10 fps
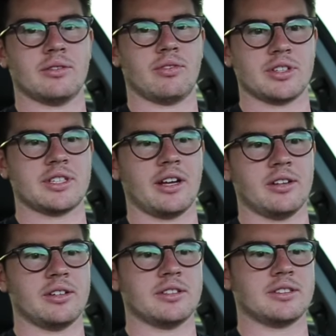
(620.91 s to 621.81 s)
for
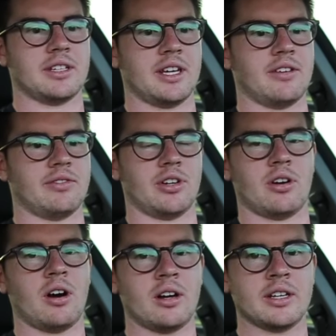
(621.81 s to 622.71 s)
sellers if
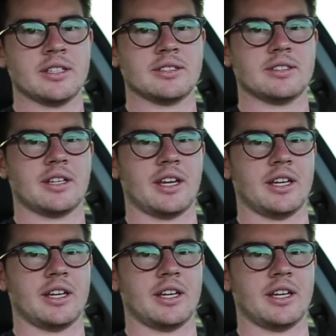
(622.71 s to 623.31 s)
you're honest